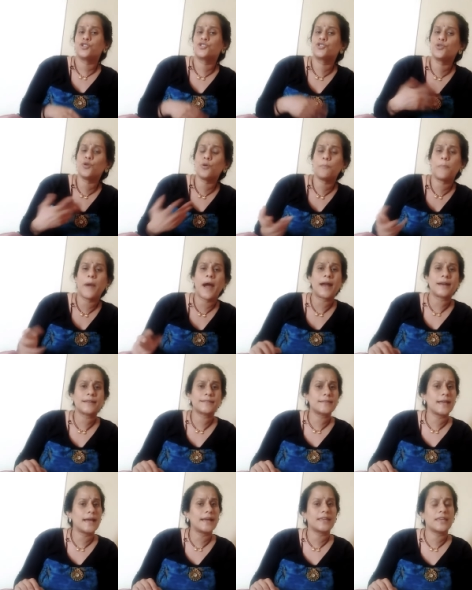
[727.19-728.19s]
2
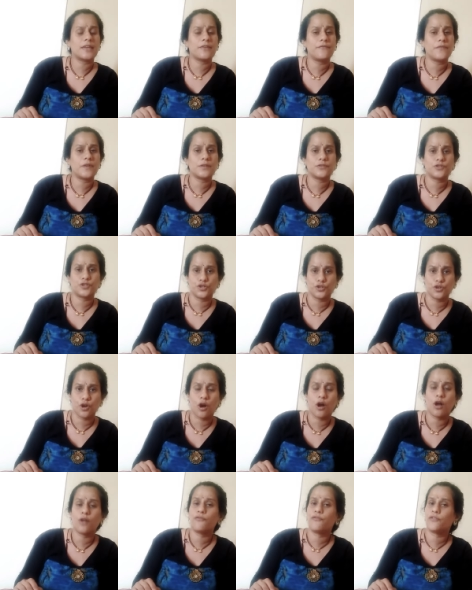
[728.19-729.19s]
parts are given to you
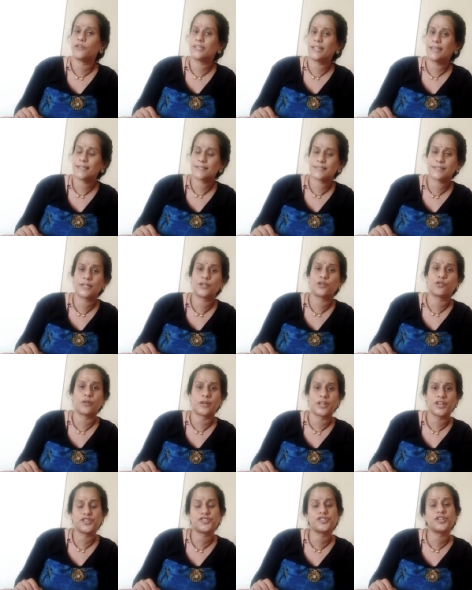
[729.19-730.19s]
all for the lesson
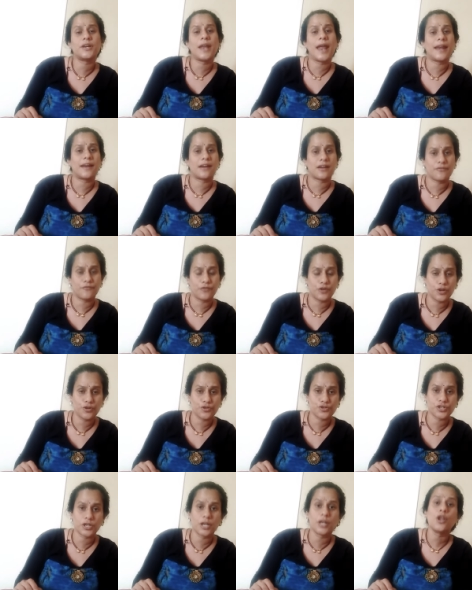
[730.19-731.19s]
rotation and
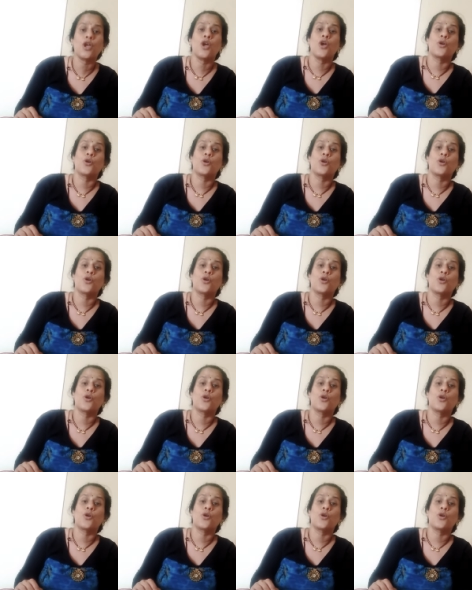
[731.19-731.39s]
revolution.